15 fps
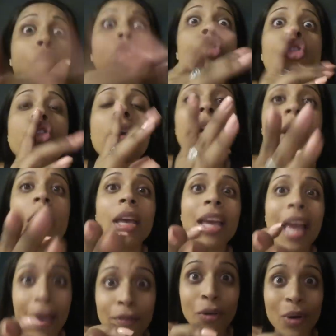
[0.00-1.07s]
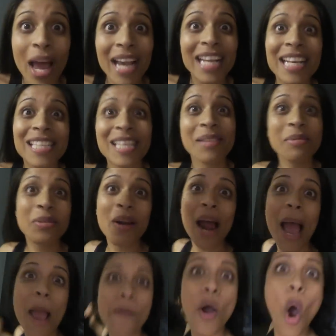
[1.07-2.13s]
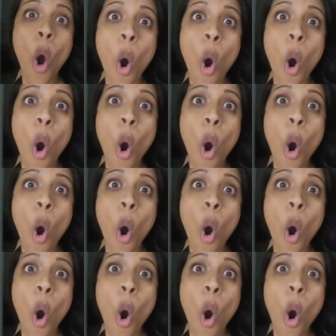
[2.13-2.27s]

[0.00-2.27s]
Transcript: yo, If you like it, subscribe.